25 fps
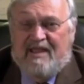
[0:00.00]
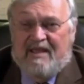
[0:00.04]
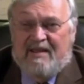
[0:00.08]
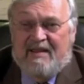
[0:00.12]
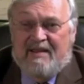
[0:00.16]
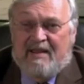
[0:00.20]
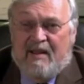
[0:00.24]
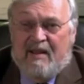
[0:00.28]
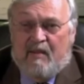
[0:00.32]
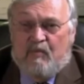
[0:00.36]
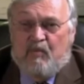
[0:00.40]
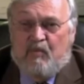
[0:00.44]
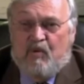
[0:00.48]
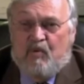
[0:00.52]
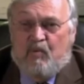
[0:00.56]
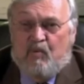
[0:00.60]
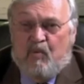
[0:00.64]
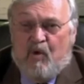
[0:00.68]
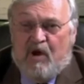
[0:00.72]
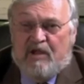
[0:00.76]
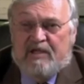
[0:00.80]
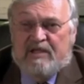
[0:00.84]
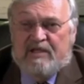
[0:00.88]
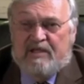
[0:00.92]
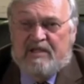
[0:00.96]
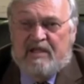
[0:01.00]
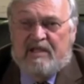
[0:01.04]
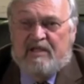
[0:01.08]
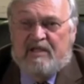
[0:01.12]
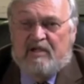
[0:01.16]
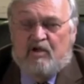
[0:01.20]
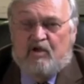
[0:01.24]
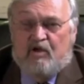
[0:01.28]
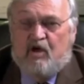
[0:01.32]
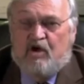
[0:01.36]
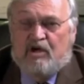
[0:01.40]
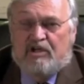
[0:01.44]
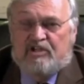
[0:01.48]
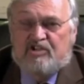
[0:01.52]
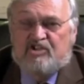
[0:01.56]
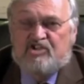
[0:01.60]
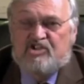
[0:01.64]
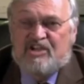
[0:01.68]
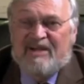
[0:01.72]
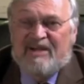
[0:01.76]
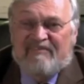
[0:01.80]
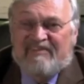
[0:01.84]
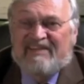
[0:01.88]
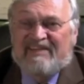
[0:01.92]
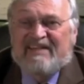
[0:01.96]
and number one in
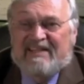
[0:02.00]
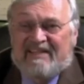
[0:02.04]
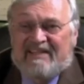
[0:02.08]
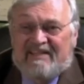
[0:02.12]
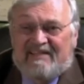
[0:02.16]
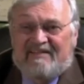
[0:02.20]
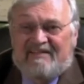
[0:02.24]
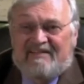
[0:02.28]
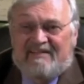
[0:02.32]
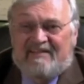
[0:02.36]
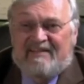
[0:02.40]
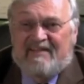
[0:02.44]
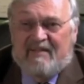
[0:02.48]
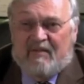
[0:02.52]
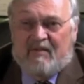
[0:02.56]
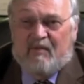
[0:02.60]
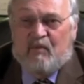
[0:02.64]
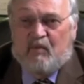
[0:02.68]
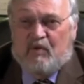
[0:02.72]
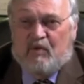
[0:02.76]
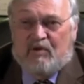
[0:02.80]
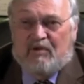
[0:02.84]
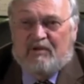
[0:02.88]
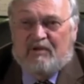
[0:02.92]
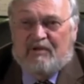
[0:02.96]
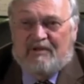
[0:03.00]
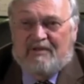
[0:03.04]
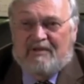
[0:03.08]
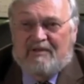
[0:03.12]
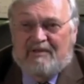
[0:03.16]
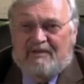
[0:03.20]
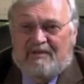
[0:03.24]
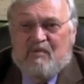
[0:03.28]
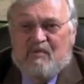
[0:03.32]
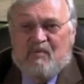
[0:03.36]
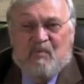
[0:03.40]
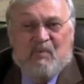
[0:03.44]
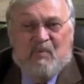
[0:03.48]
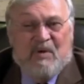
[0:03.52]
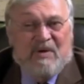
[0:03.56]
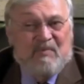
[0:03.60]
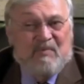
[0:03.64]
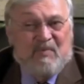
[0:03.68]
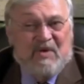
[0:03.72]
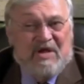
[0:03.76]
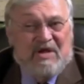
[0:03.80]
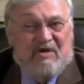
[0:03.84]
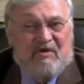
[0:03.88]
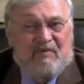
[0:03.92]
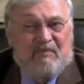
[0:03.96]
longevity in the world.
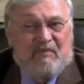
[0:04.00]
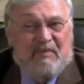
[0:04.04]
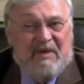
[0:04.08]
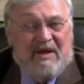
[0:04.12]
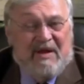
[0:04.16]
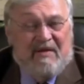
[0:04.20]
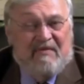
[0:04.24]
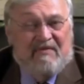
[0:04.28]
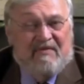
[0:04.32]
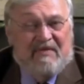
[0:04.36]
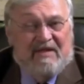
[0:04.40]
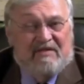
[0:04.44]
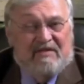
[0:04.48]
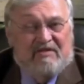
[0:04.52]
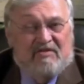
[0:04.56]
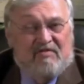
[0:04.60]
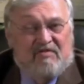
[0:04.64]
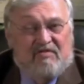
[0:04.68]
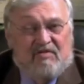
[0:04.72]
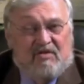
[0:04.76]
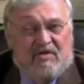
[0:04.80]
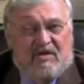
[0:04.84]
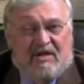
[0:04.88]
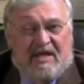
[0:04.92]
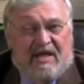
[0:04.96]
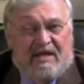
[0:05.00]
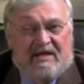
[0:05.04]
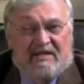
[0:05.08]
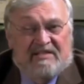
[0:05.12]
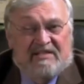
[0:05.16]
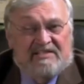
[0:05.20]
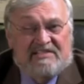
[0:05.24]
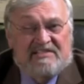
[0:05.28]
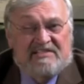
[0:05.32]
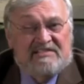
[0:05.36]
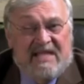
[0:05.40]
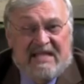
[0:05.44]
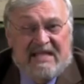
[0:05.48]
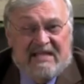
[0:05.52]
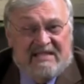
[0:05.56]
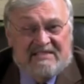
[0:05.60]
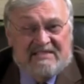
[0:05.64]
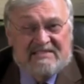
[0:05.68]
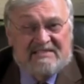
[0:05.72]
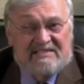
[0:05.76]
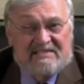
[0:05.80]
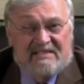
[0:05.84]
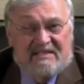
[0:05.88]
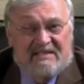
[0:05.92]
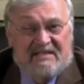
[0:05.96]
When we compare that to the United
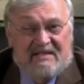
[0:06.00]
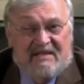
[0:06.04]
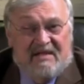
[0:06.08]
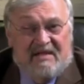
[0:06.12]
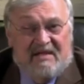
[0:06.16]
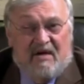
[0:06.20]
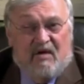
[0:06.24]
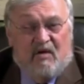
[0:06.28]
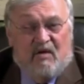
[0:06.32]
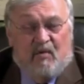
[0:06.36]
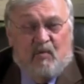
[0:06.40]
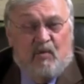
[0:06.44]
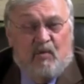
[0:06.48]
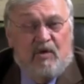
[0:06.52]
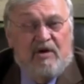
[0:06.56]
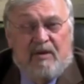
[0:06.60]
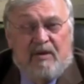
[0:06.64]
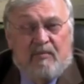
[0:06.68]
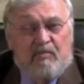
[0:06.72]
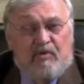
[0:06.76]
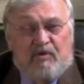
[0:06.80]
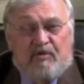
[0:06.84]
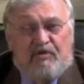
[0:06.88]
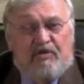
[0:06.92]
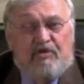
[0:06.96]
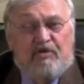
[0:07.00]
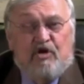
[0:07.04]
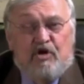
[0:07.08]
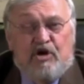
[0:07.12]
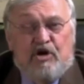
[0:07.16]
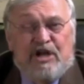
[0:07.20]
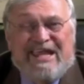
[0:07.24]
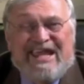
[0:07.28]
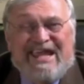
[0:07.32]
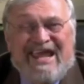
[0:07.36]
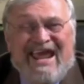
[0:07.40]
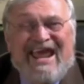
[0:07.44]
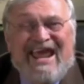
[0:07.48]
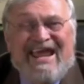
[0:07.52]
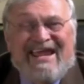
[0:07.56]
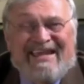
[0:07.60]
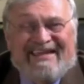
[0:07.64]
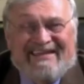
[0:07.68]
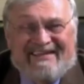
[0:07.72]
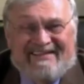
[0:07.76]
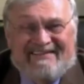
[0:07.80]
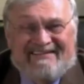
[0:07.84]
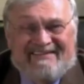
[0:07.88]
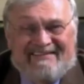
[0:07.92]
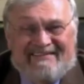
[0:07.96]
States, we're number
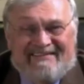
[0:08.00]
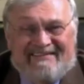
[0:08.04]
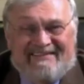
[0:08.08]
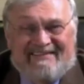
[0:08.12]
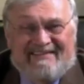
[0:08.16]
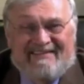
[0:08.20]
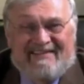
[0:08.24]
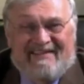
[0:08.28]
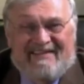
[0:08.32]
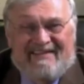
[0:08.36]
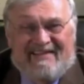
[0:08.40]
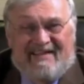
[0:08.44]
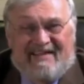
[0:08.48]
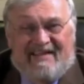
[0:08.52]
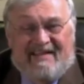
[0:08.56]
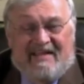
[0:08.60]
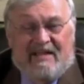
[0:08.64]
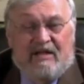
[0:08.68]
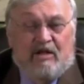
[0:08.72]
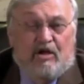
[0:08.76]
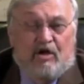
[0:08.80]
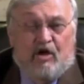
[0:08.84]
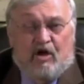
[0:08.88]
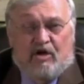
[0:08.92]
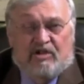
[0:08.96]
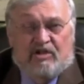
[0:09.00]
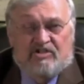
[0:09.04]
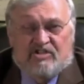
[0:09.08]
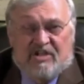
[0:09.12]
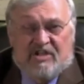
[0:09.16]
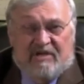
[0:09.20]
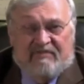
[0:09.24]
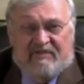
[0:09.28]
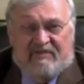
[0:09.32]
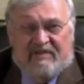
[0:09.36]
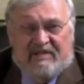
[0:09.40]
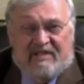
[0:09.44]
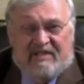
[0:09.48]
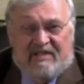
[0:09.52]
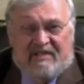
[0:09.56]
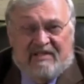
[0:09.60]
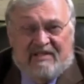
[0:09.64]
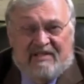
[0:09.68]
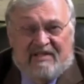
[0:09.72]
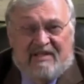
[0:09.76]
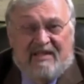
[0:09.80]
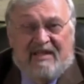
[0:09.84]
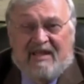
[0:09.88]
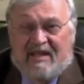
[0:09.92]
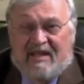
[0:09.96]
38 in longevity